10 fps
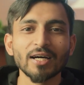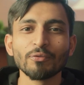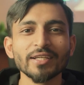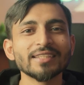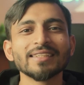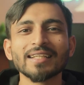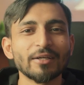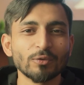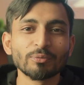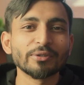we did like
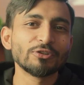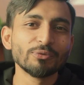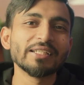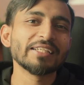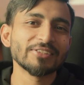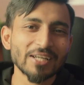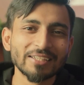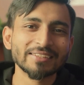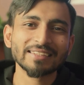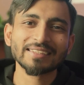$1.2 million
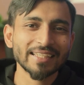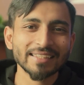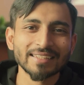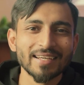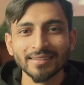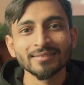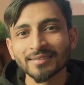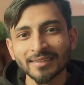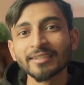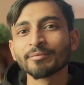in sales in
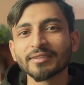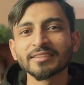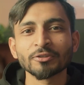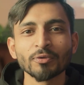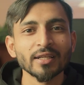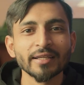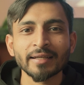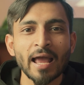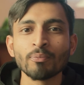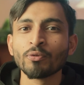6 months as well.
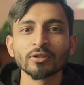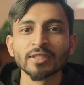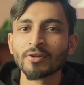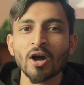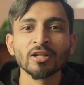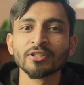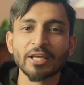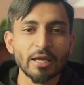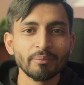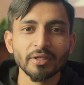I broke down all the
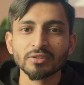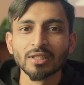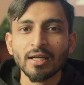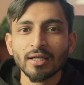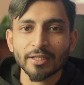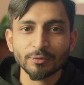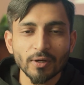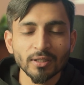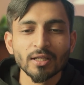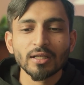campaigns as
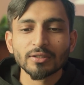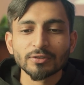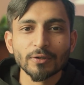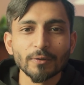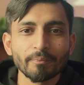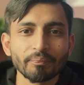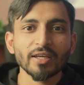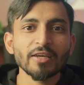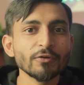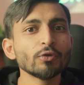well. So
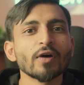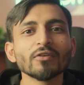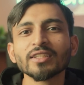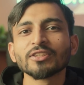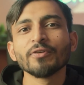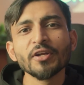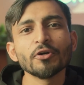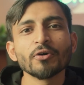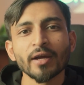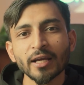if you found this
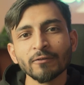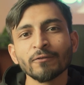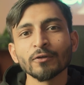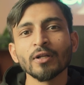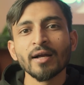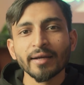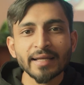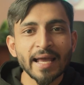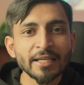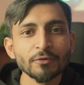video helpful in
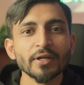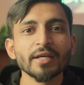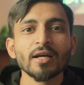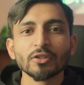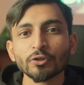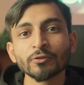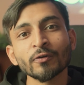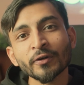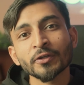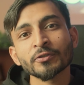any way, don't forget to